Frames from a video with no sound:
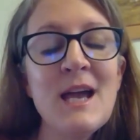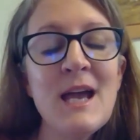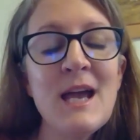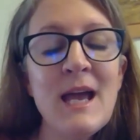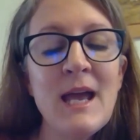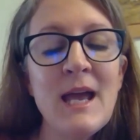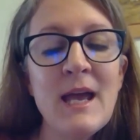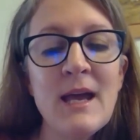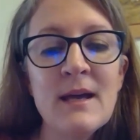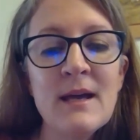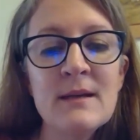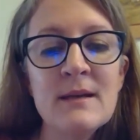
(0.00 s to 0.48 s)

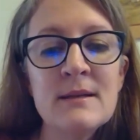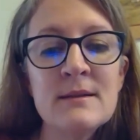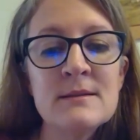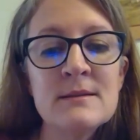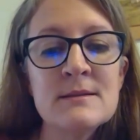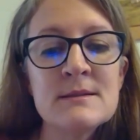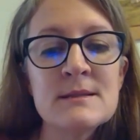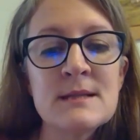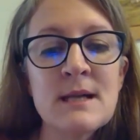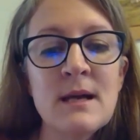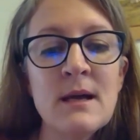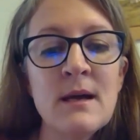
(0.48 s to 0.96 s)

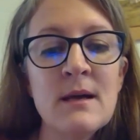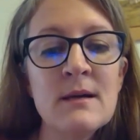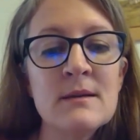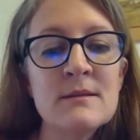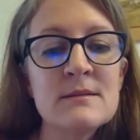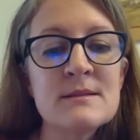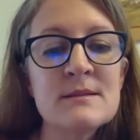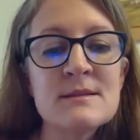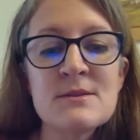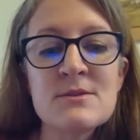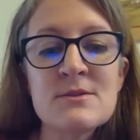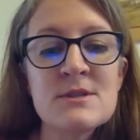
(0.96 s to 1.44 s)
And
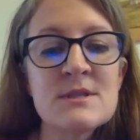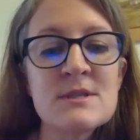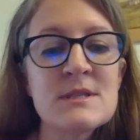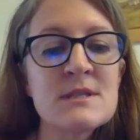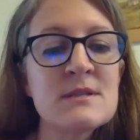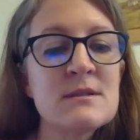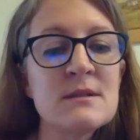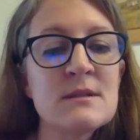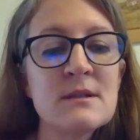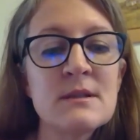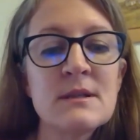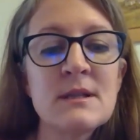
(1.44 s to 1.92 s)
so
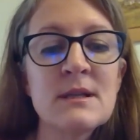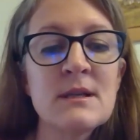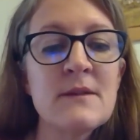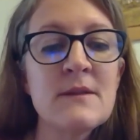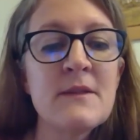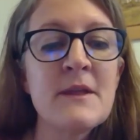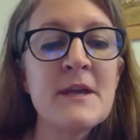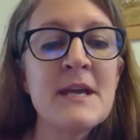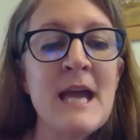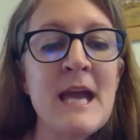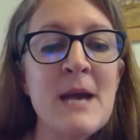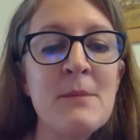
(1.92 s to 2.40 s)
just
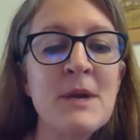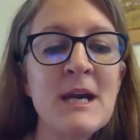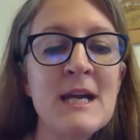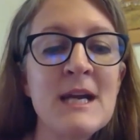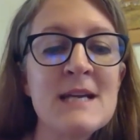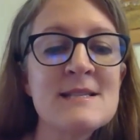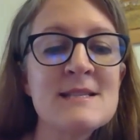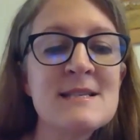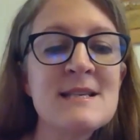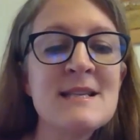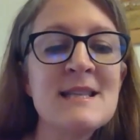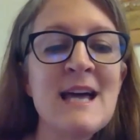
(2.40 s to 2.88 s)
the gamut, I
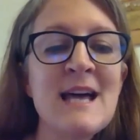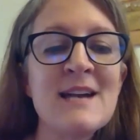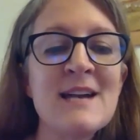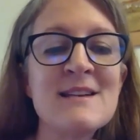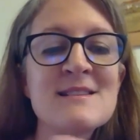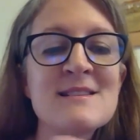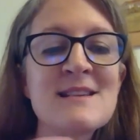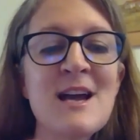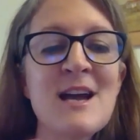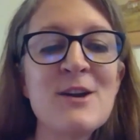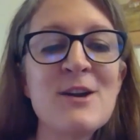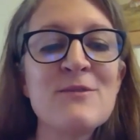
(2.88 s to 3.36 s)
see that
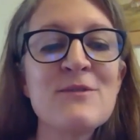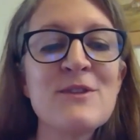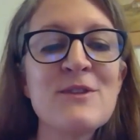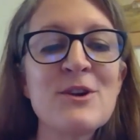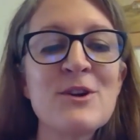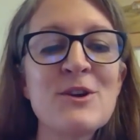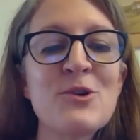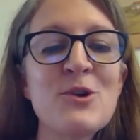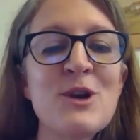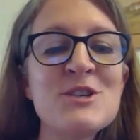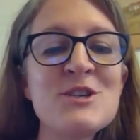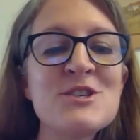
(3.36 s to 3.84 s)
as kind of the
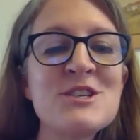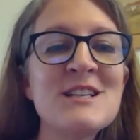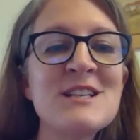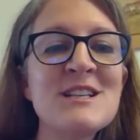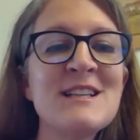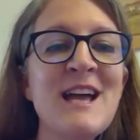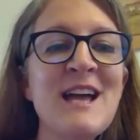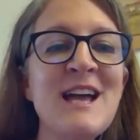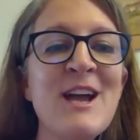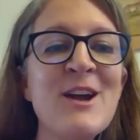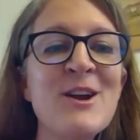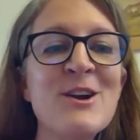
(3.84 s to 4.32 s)
crunchy
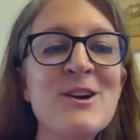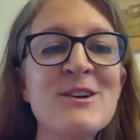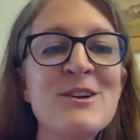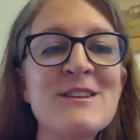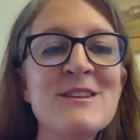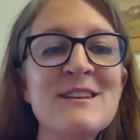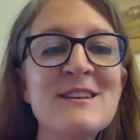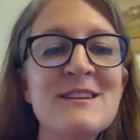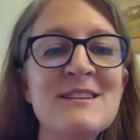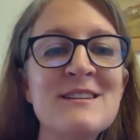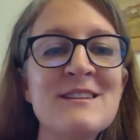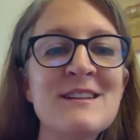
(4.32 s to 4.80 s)
layer,
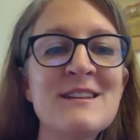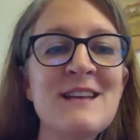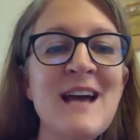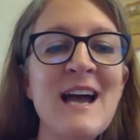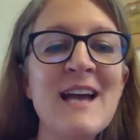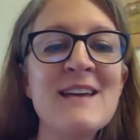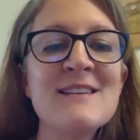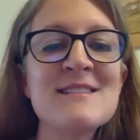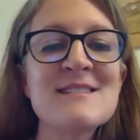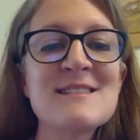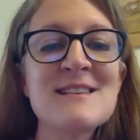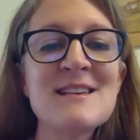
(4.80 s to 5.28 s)
the
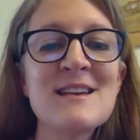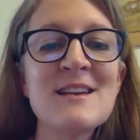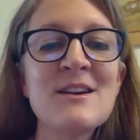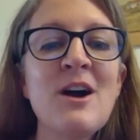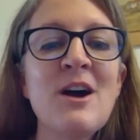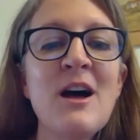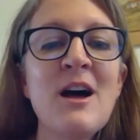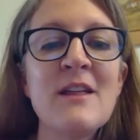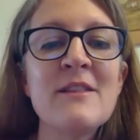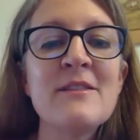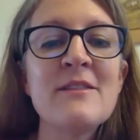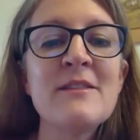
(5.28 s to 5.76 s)
icing
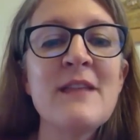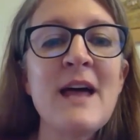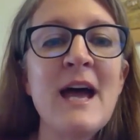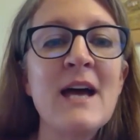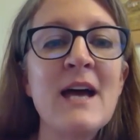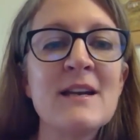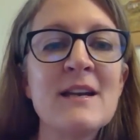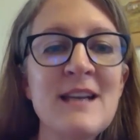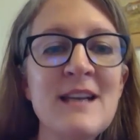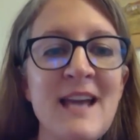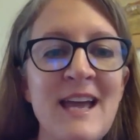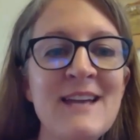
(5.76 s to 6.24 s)
on
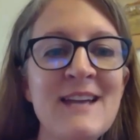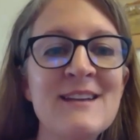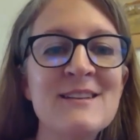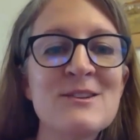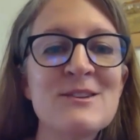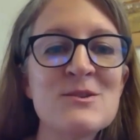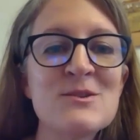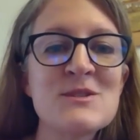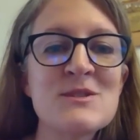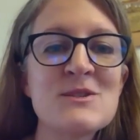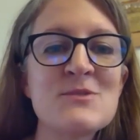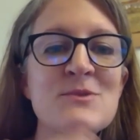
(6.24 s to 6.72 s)
that cake,
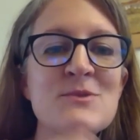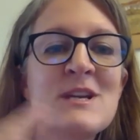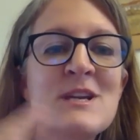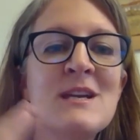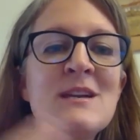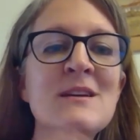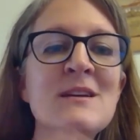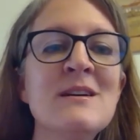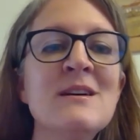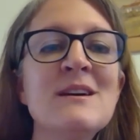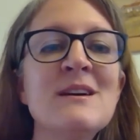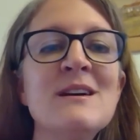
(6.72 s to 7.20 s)
those
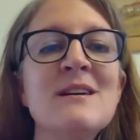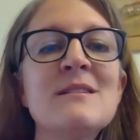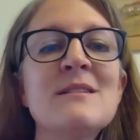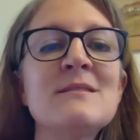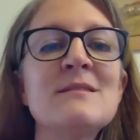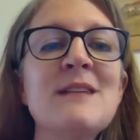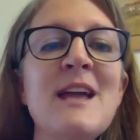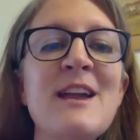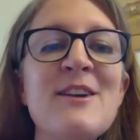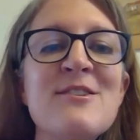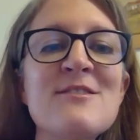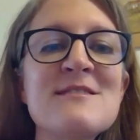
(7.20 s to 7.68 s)
3
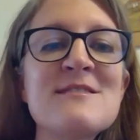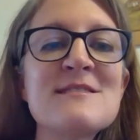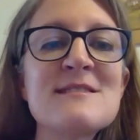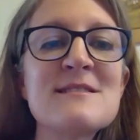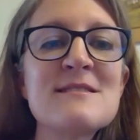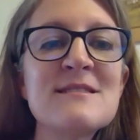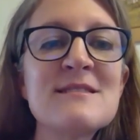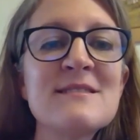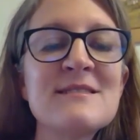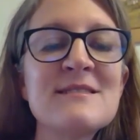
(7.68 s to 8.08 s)
layers.